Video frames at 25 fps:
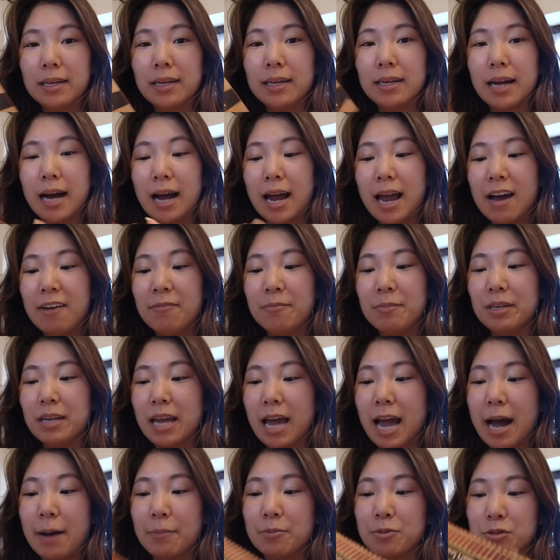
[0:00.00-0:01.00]
and I have been
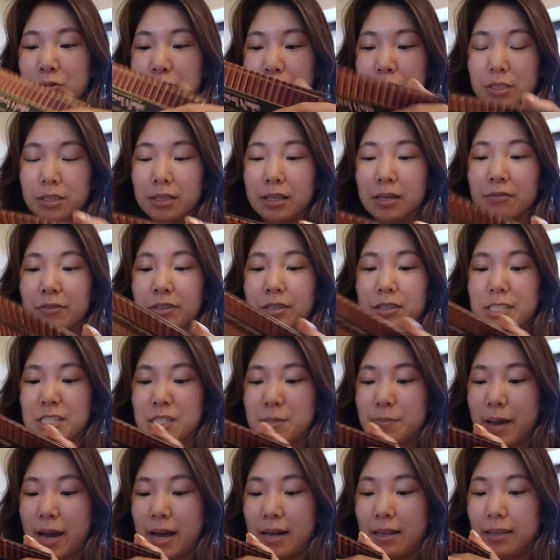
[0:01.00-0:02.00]
absolutely loving this
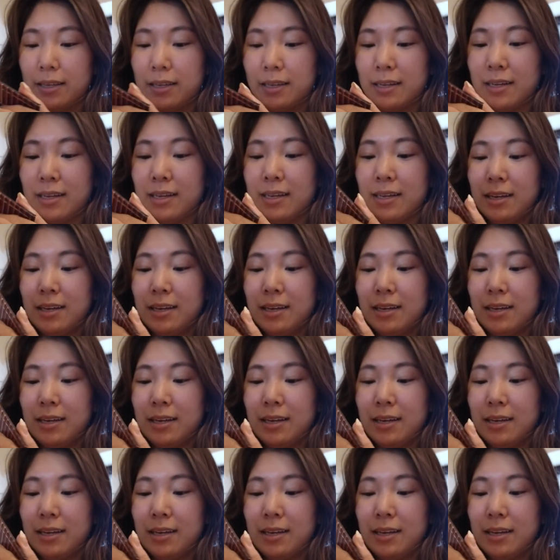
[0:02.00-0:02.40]
palette.